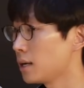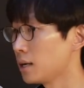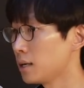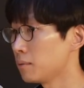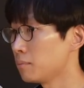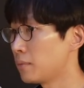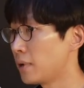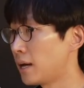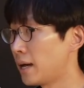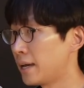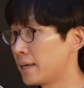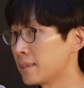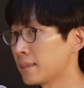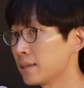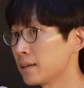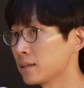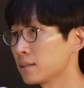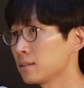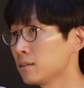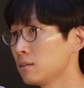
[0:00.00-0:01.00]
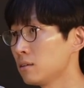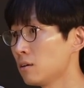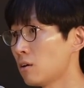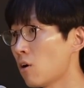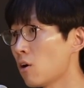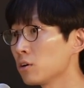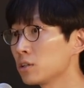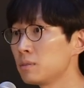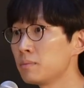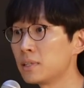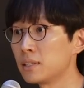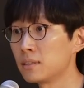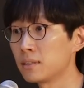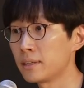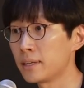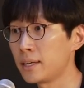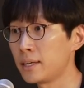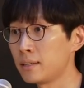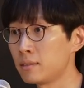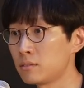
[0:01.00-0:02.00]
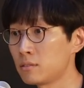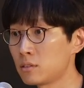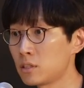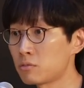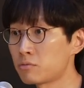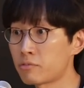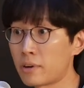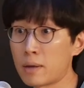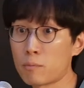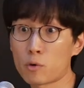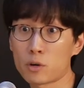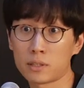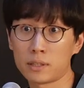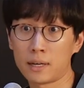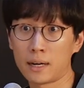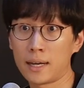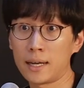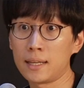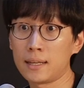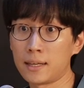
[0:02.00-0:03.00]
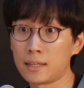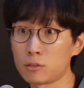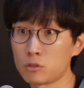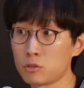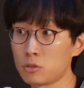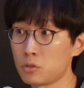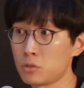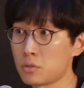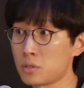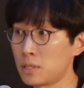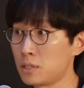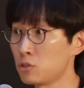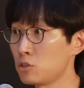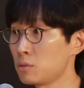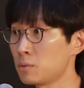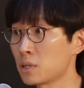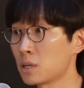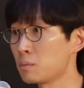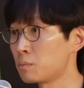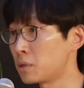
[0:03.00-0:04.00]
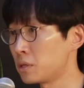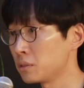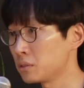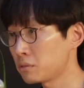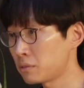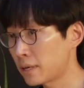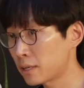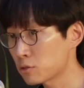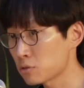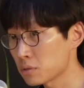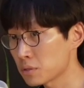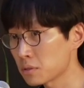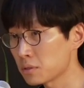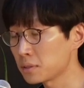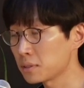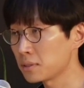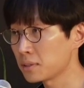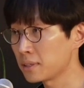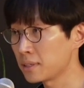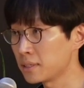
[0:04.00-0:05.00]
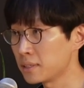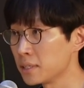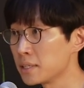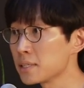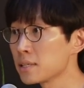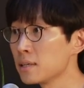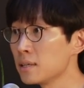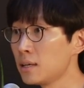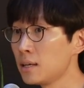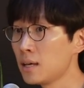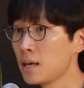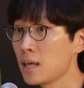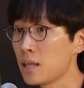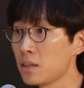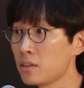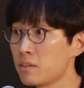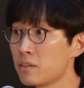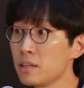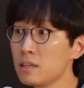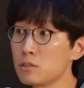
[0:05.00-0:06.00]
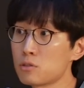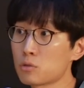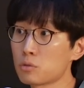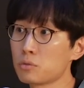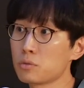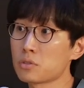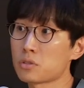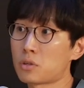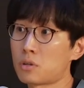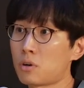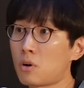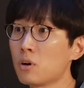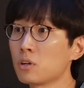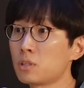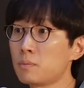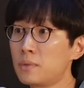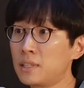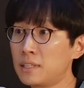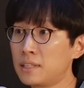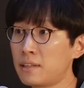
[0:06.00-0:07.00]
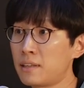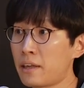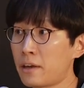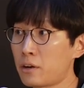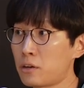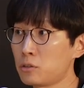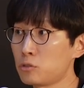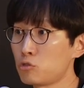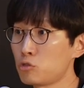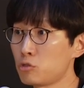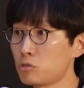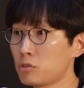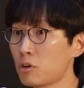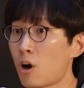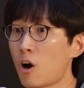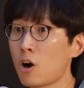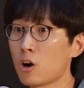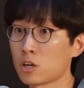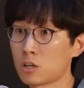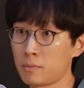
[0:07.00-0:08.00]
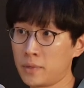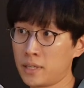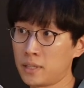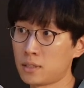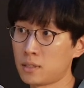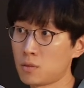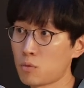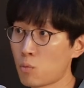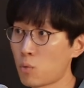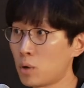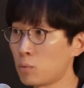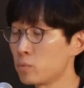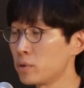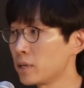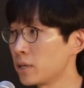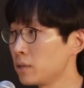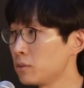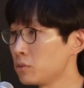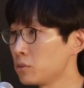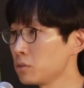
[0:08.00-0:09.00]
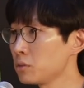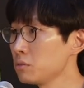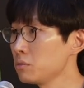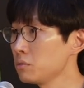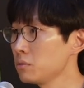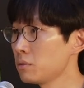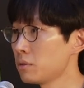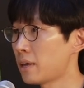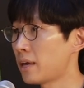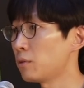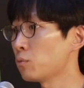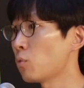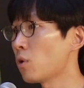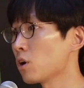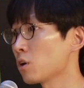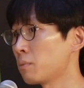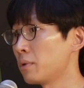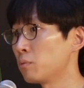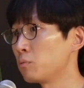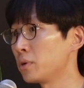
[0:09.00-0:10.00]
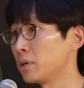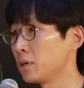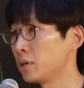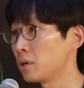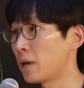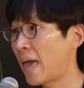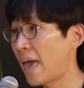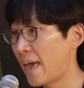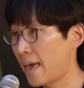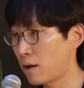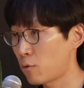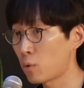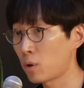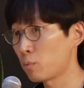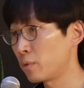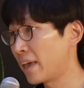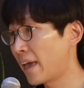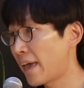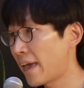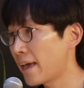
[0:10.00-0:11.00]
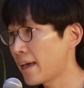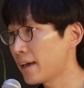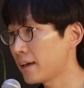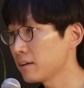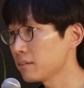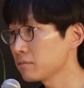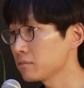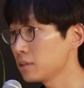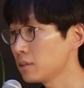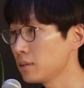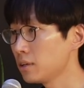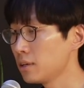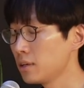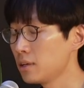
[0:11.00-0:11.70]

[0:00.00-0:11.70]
Um, I think ultimately the framework that I like to use in human computer interaction certainly is these tools are ultimately there to augment what we can do and what we, what we have.